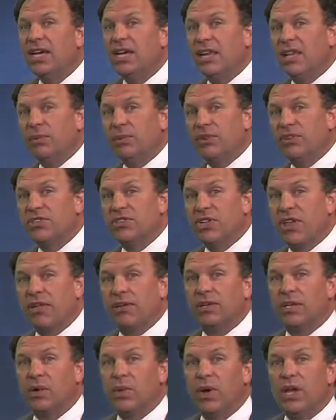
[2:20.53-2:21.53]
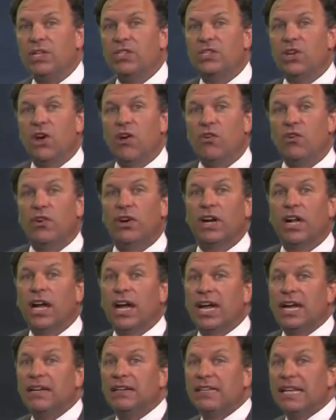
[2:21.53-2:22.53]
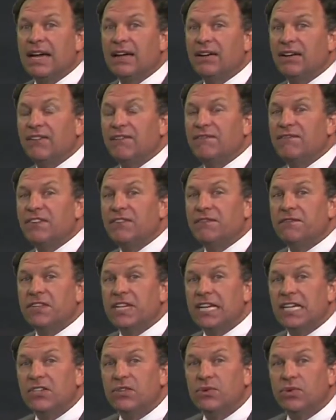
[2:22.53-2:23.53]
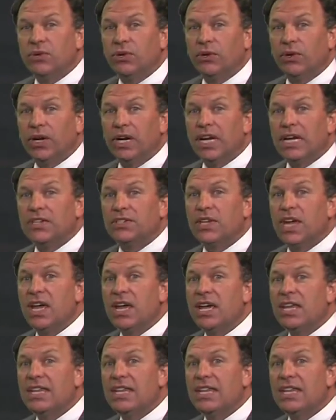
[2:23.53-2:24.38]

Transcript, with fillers: And then with southerly winds overnight down to 52 degrees.